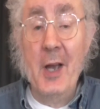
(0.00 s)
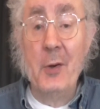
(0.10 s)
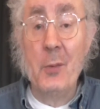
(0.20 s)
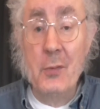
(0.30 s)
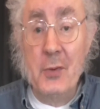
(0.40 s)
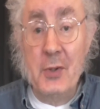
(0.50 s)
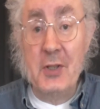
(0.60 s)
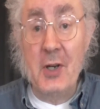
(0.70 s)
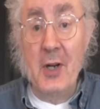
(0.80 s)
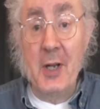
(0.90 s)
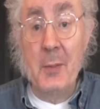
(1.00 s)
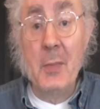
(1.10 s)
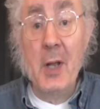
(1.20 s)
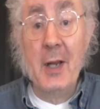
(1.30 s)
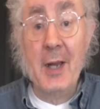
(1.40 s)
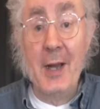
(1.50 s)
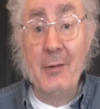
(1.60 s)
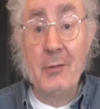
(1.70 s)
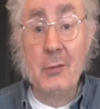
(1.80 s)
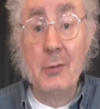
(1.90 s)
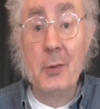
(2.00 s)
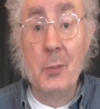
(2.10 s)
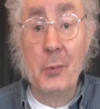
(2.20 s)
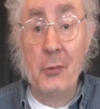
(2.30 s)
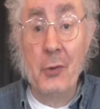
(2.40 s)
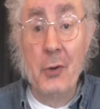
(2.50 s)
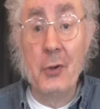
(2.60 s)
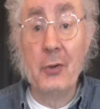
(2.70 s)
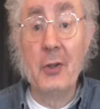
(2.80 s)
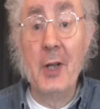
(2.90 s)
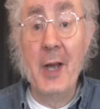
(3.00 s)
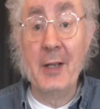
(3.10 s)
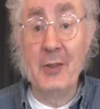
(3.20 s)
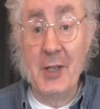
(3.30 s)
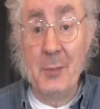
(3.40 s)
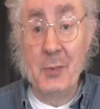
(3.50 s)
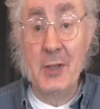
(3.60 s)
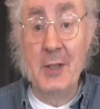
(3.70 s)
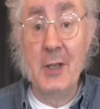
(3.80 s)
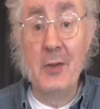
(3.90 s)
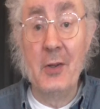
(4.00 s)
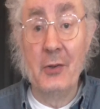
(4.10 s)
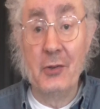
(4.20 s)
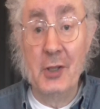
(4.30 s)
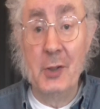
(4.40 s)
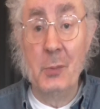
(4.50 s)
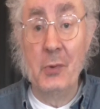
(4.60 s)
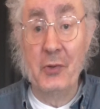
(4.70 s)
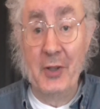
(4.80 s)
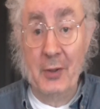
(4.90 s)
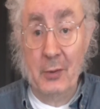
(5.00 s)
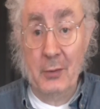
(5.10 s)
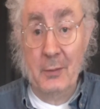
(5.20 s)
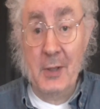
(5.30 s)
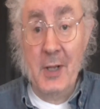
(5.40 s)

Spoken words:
And all the time, Carol was not accepting that she was ill.